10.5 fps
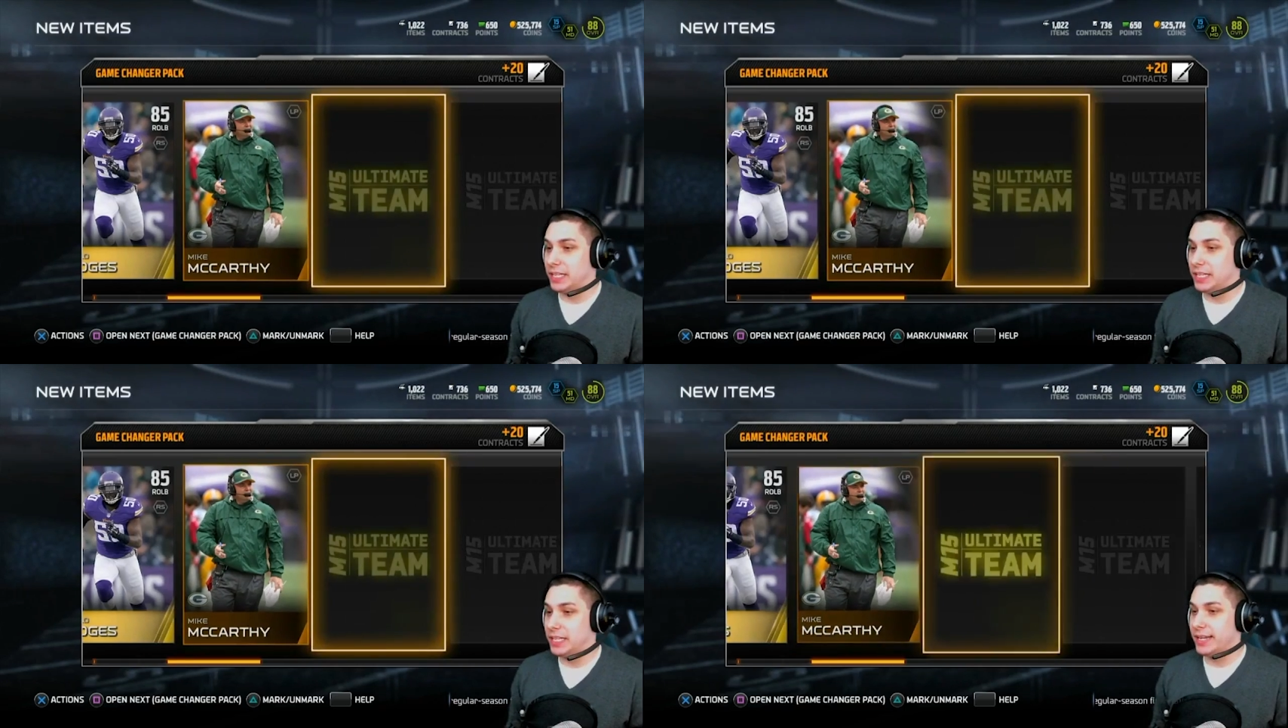
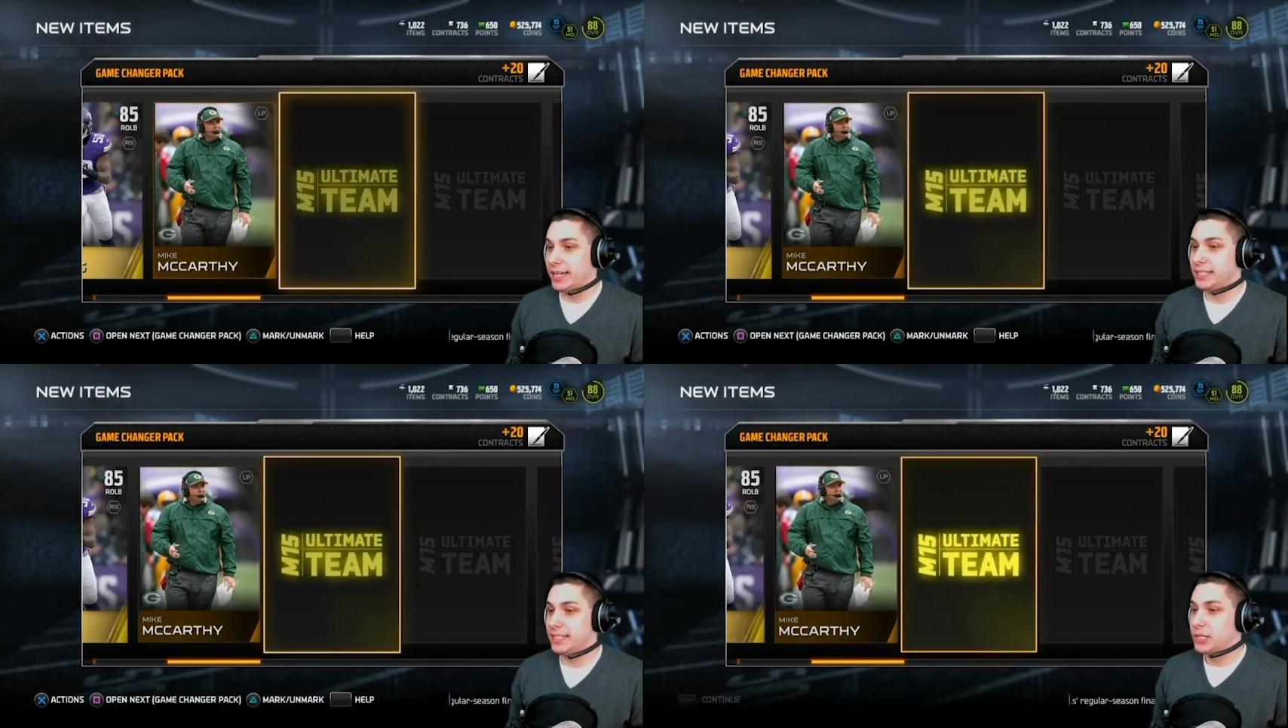
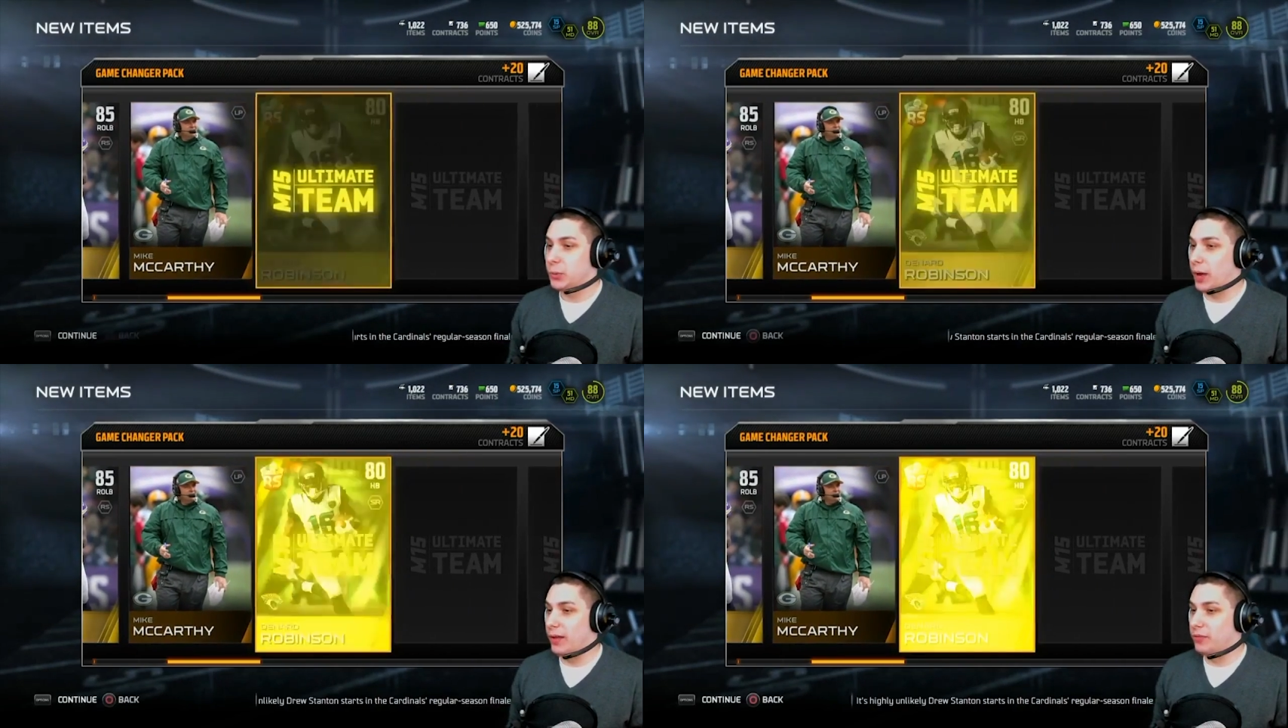Zach
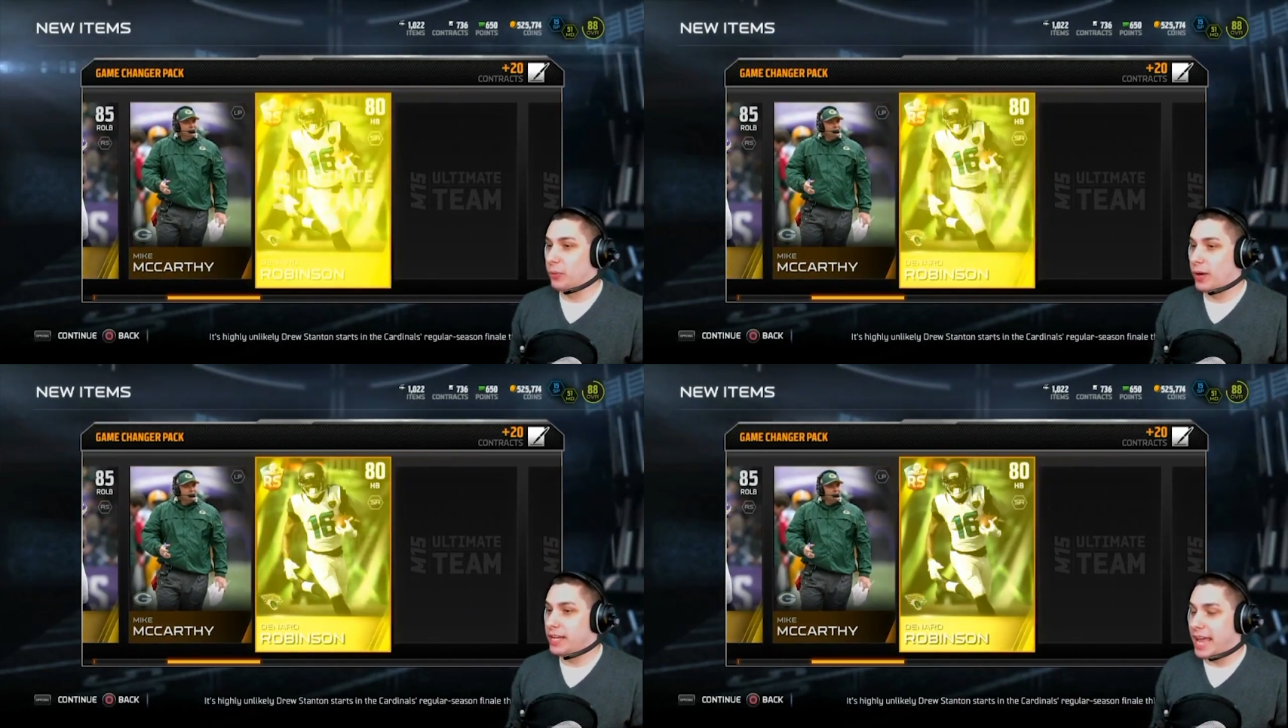Bowman,
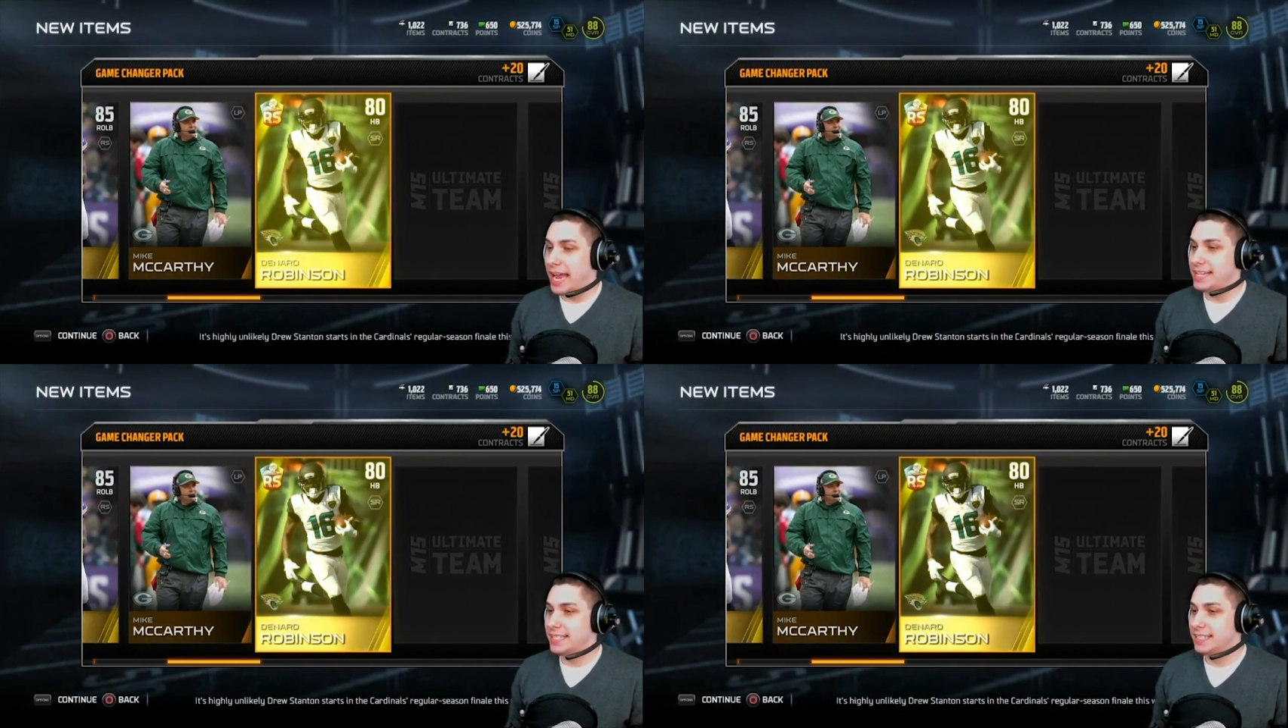
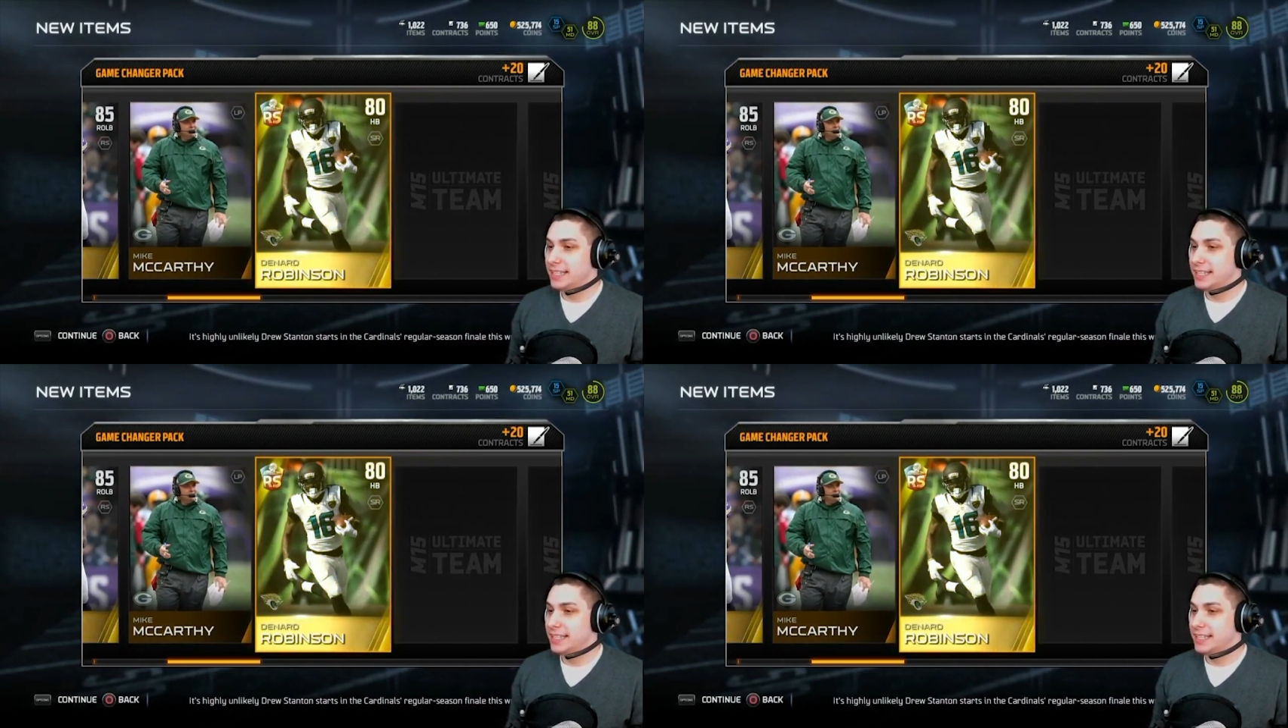Greg